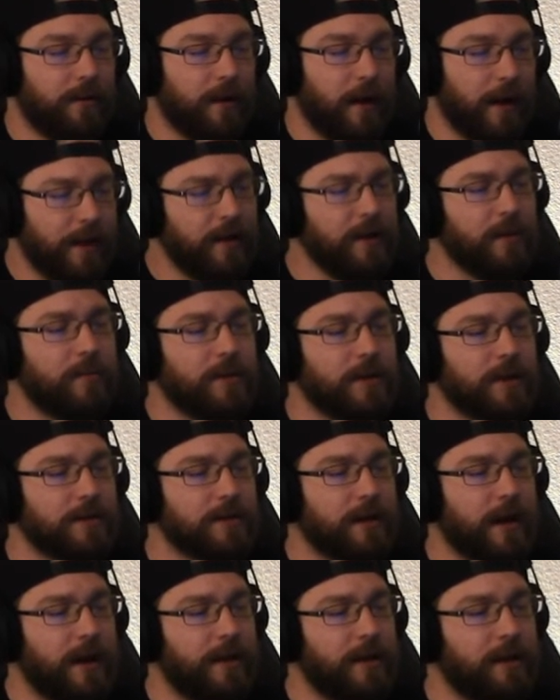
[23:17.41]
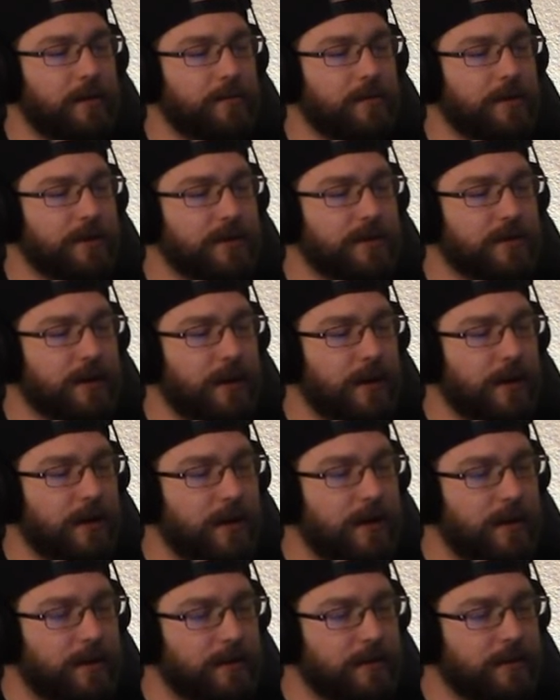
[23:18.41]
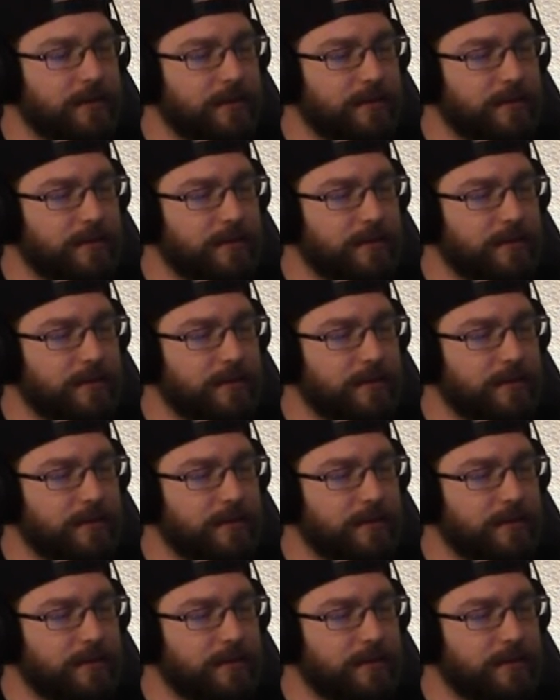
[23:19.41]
I think it was. I think it was. Uh,